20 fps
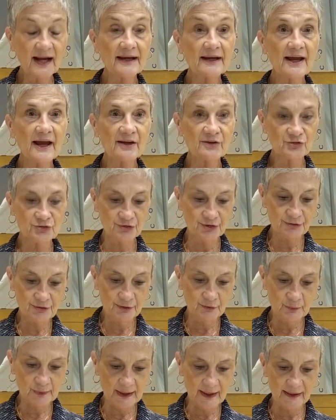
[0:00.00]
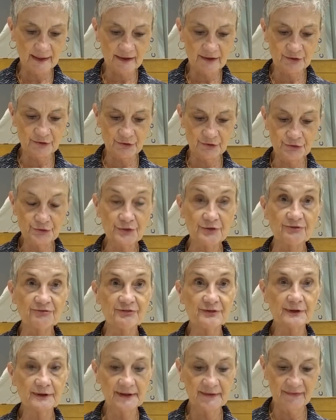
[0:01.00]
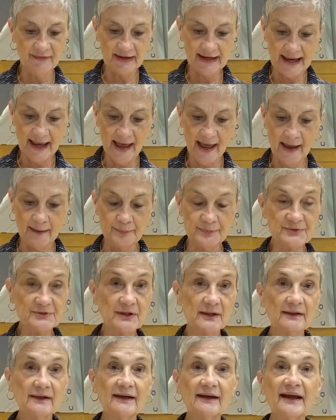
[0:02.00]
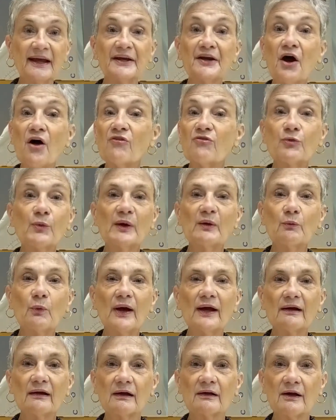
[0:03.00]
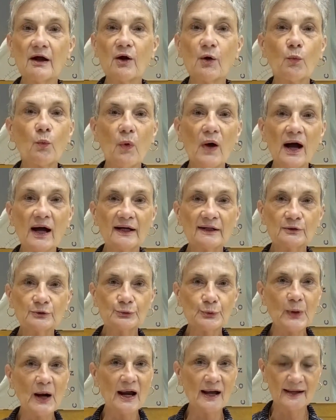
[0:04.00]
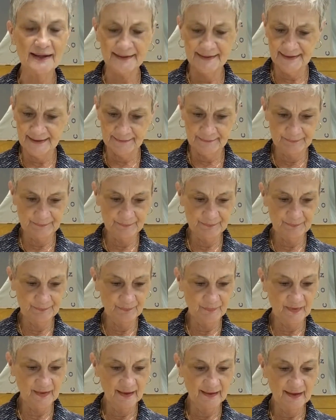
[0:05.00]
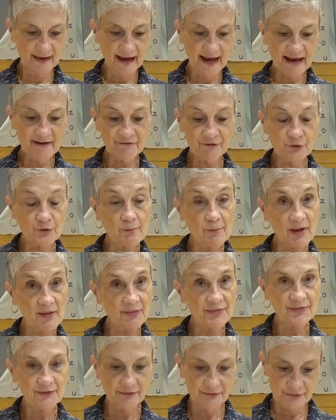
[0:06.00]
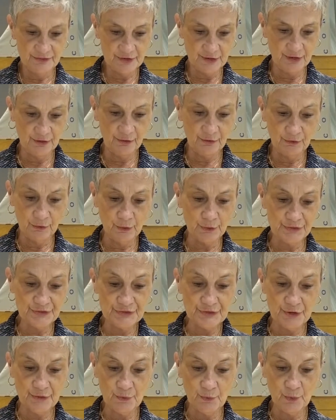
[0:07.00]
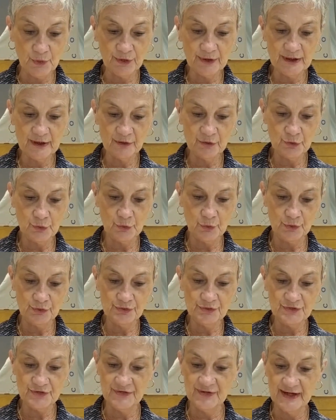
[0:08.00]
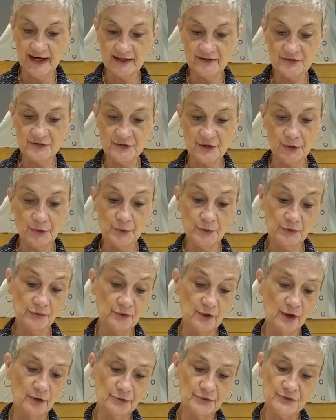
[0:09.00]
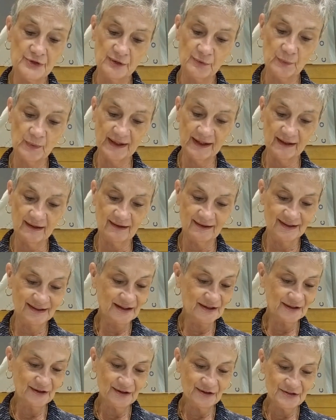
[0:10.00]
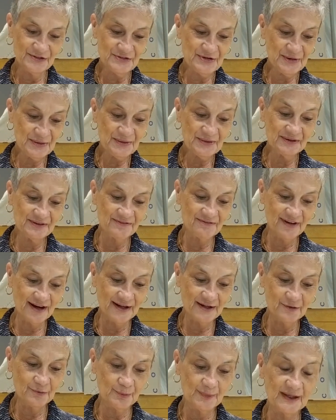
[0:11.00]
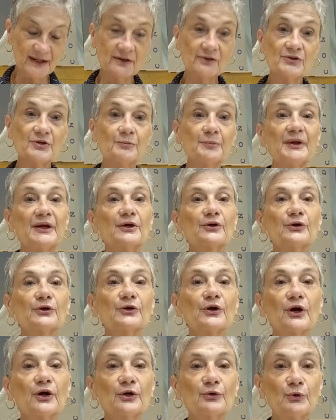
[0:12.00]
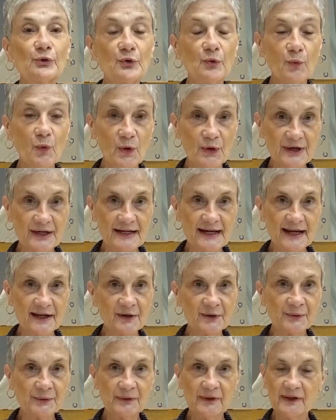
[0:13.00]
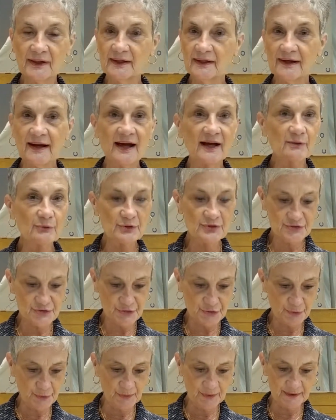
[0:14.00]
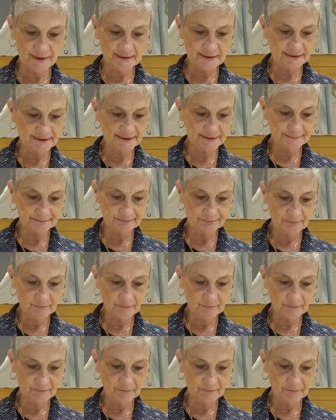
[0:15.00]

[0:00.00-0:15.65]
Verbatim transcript: I asked Sharon what I could do to fill in the gaps, and off we went on our wild ride. After a month of so or so working towards the next hosting week, Sharon invited me to be her co-coordinator, and I was thrilled.